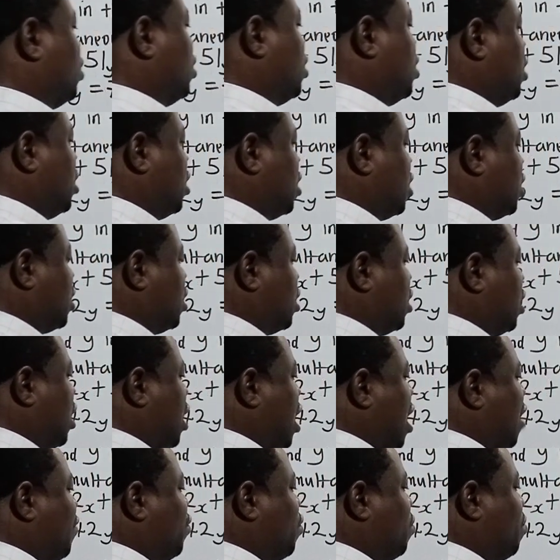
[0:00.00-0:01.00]
this
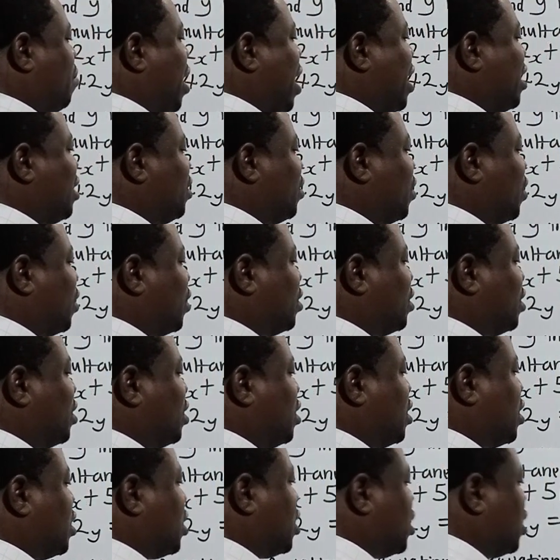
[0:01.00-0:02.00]
11 minus
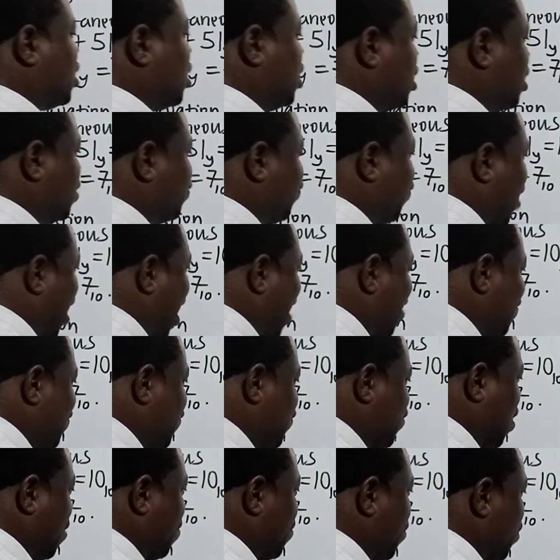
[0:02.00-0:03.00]
6 is 5.
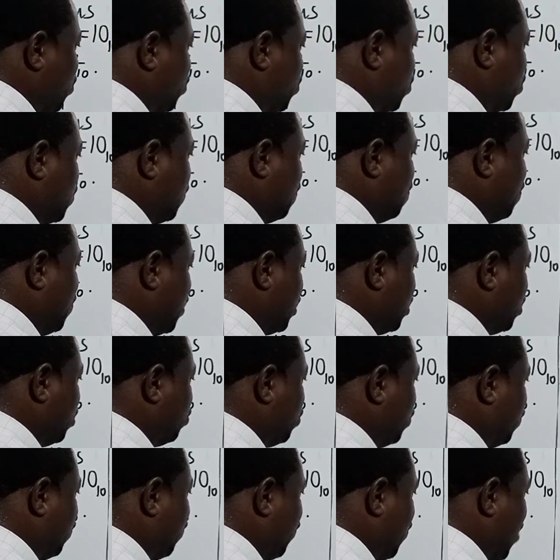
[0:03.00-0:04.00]
So I'm going to replace it
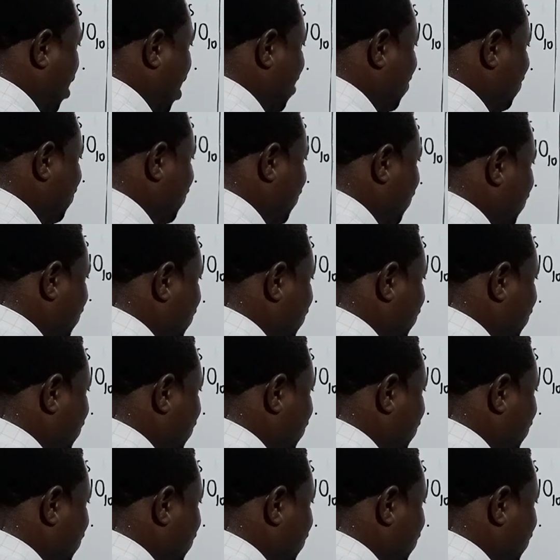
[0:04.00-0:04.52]
with 5.